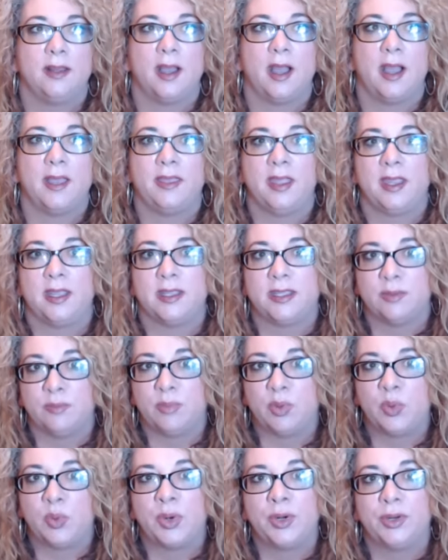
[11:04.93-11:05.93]
I think it's
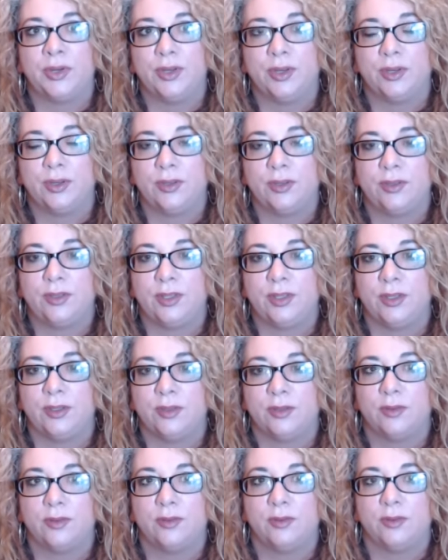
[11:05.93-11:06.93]
important
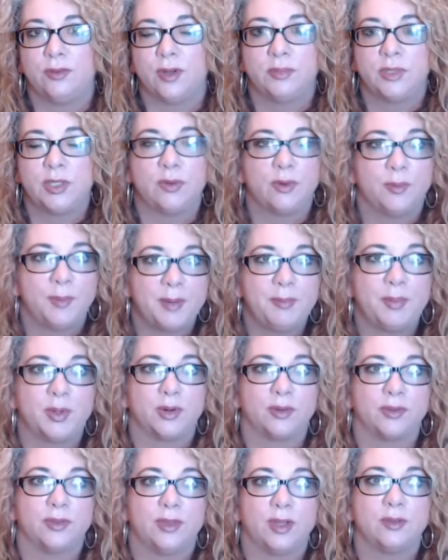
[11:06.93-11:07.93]
to remember
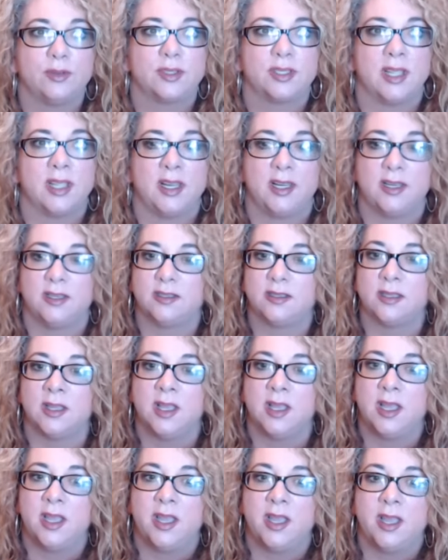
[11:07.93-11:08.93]
those things
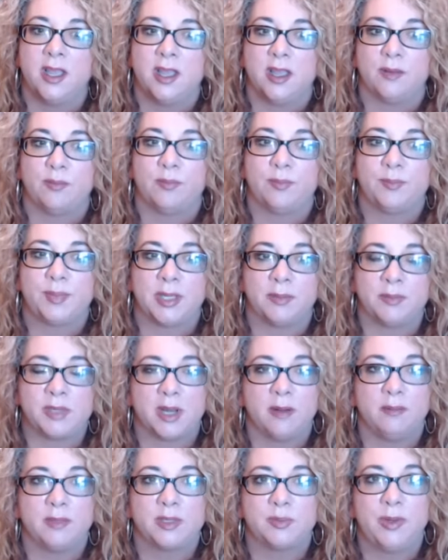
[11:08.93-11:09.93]

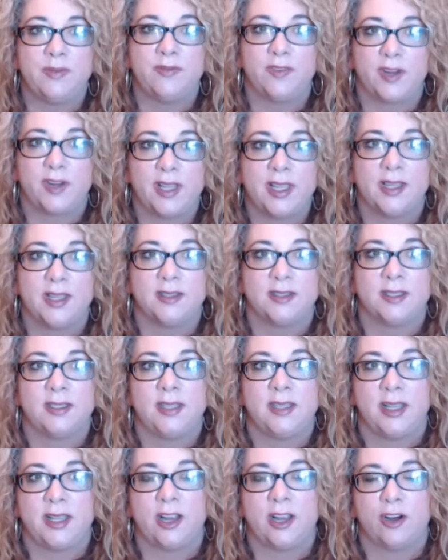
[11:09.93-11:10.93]
sometimes we forget to
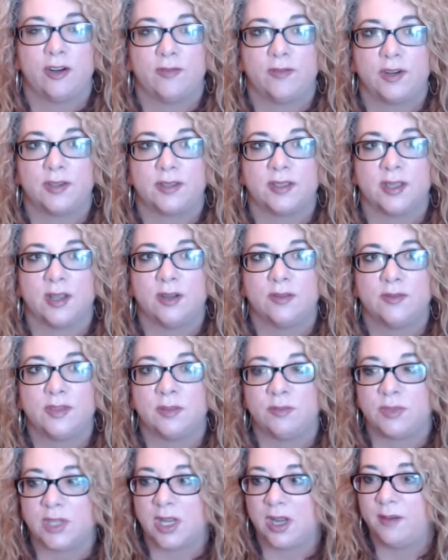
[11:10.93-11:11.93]
take care of ourselves.
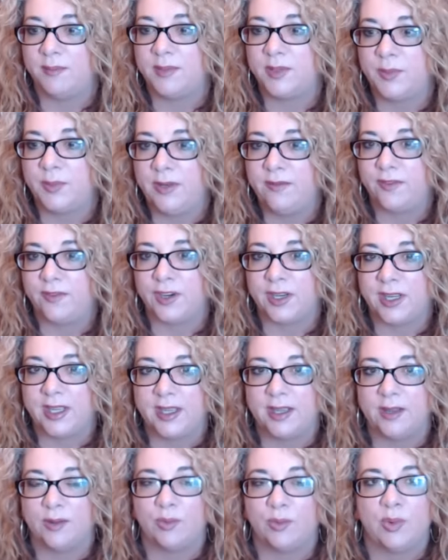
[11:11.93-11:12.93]
Sometimes we
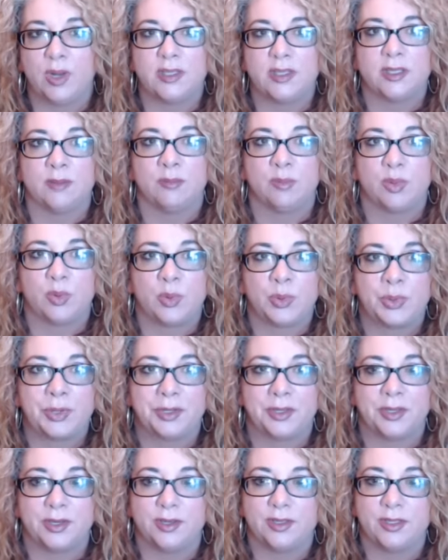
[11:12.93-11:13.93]
forget what's
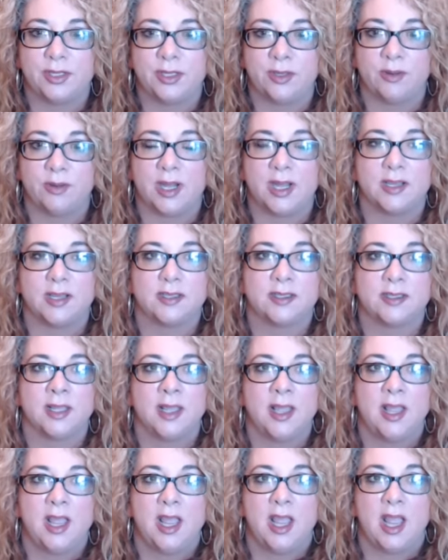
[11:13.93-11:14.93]
important to us
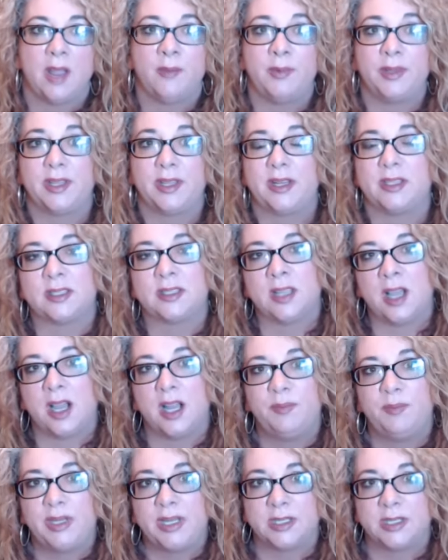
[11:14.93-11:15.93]
and we let it slide
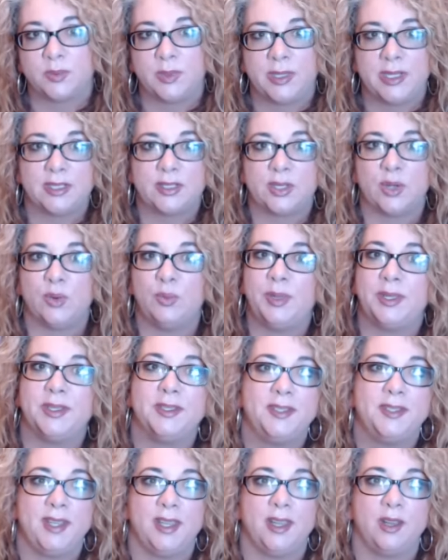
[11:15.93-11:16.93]
because we get so
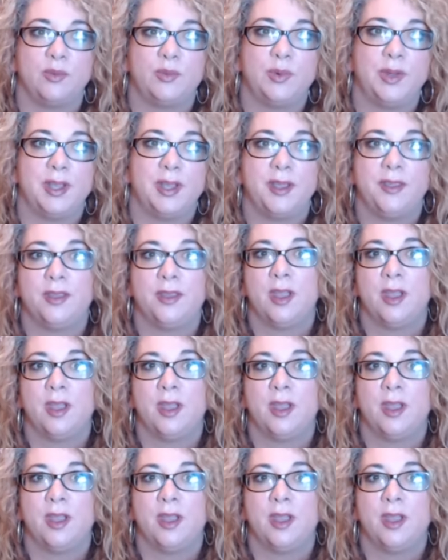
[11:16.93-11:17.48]
busy with